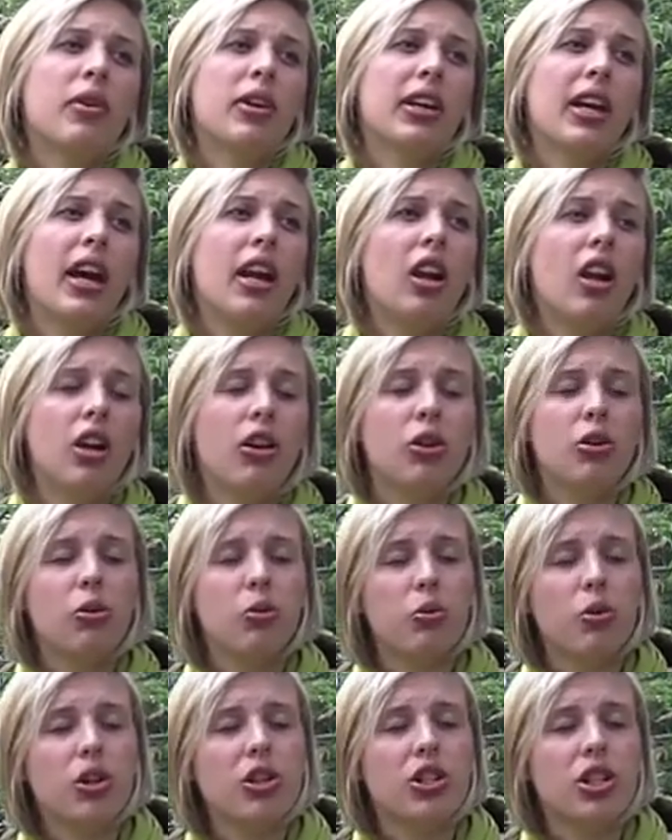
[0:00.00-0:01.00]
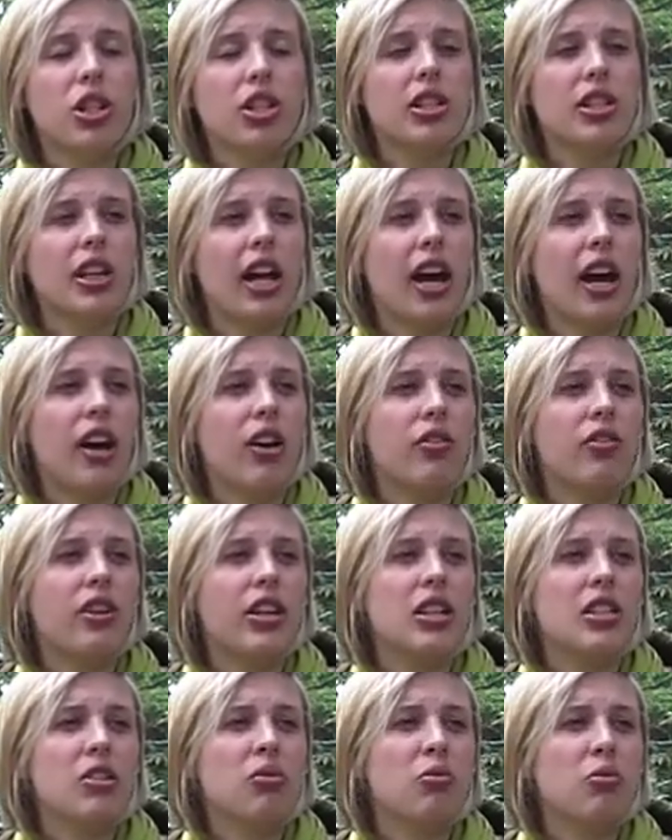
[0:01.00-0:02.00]
get local produce at a
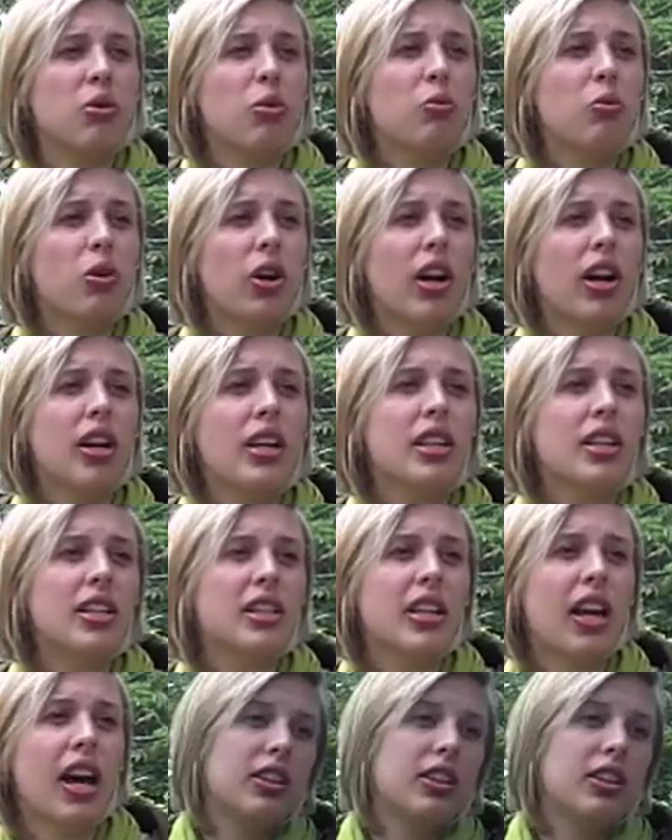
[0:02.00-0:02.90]
reasonable price